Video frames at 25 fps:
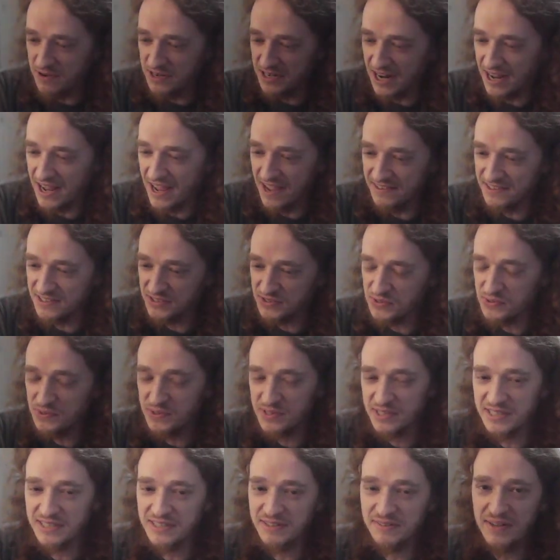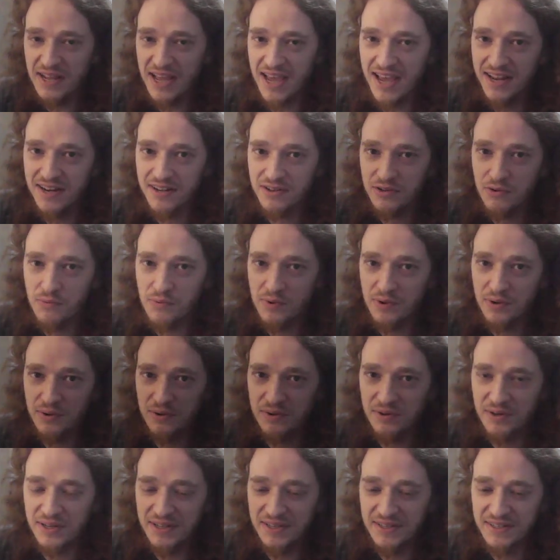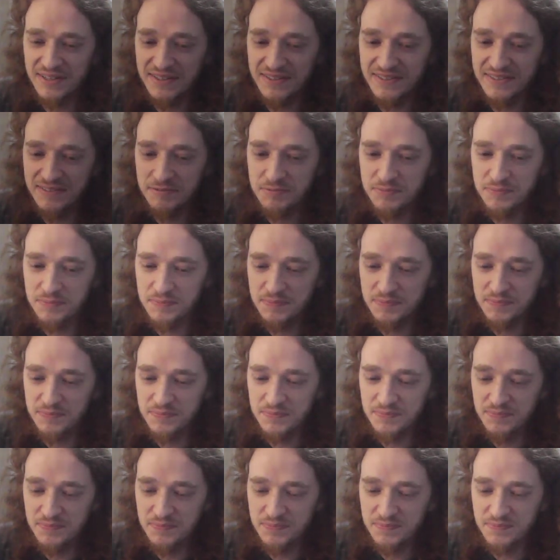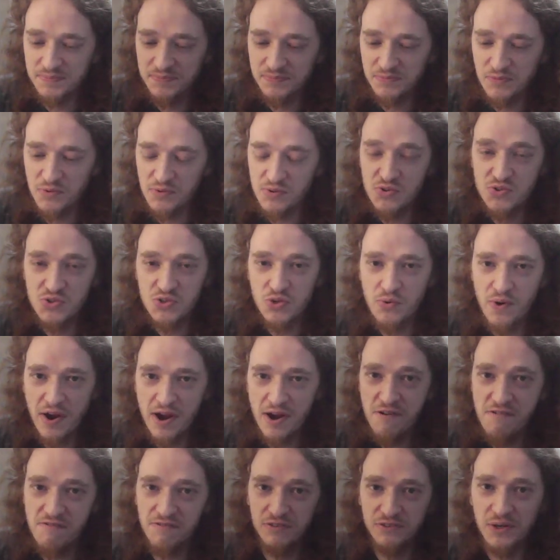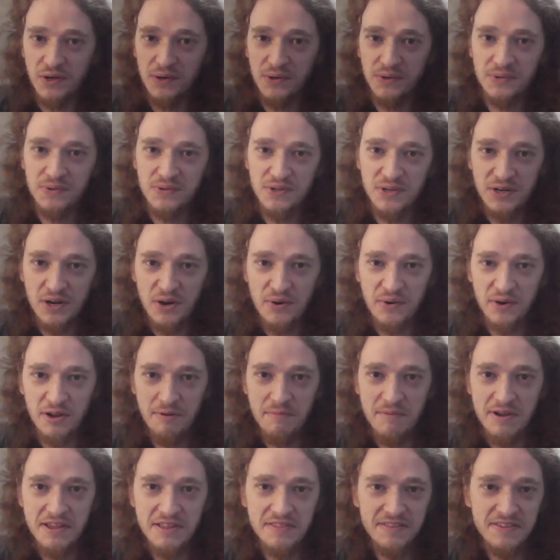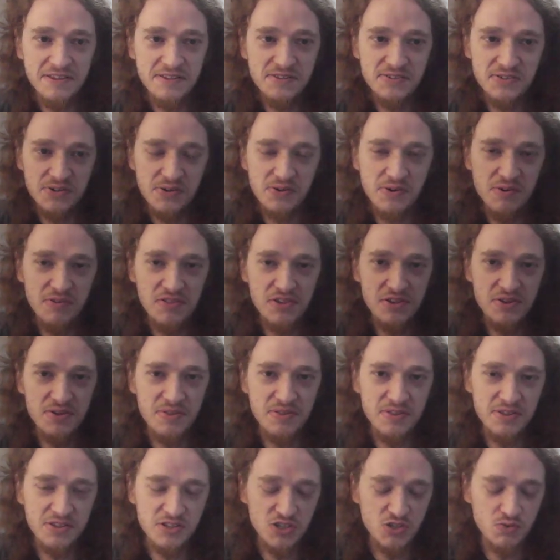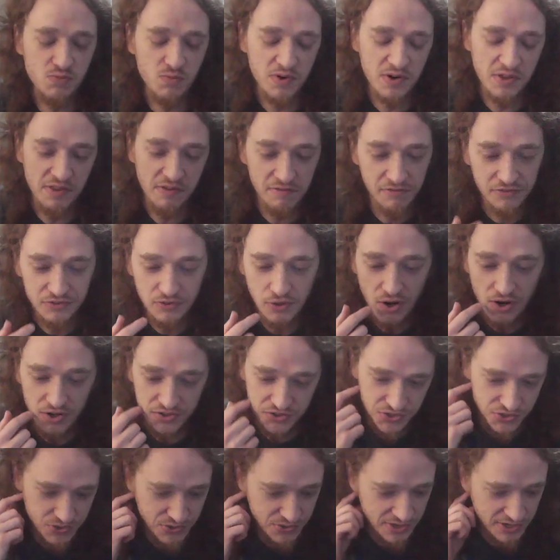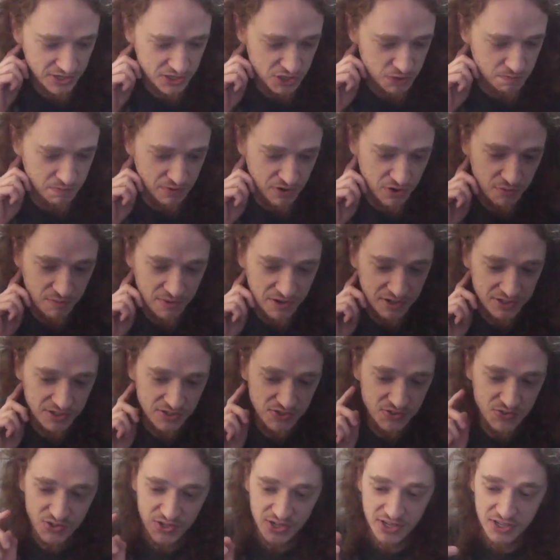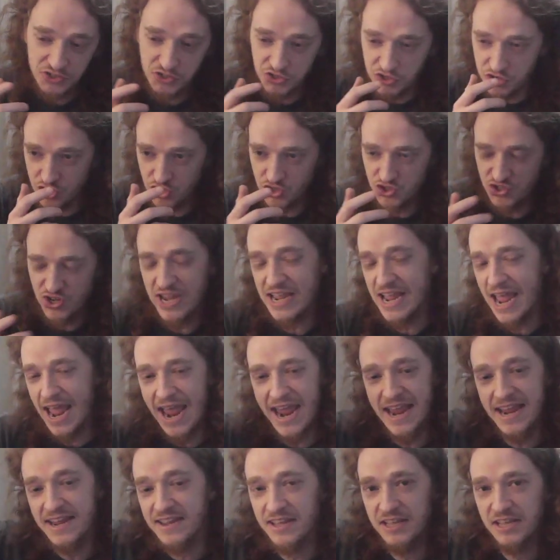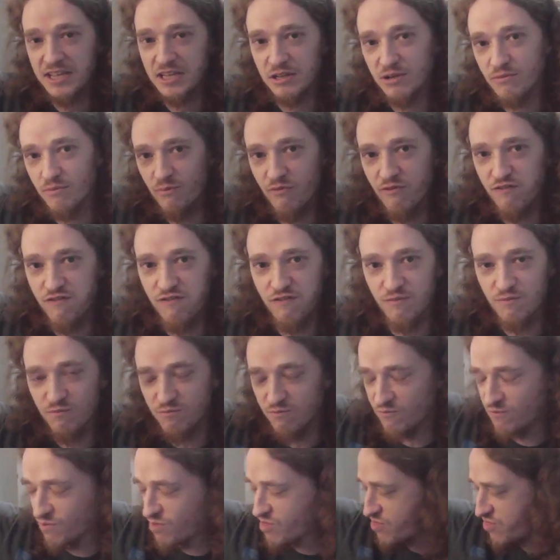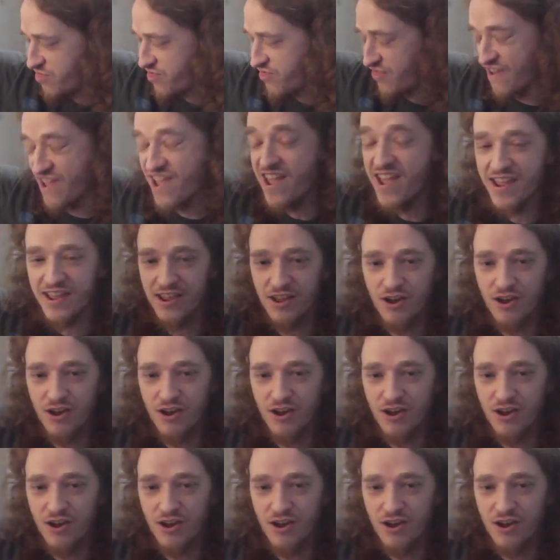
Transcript: had to do it in an attic where there's no airflow. You know what I mean? This is one of the flaws to the experiment, is that it's just a hanging thing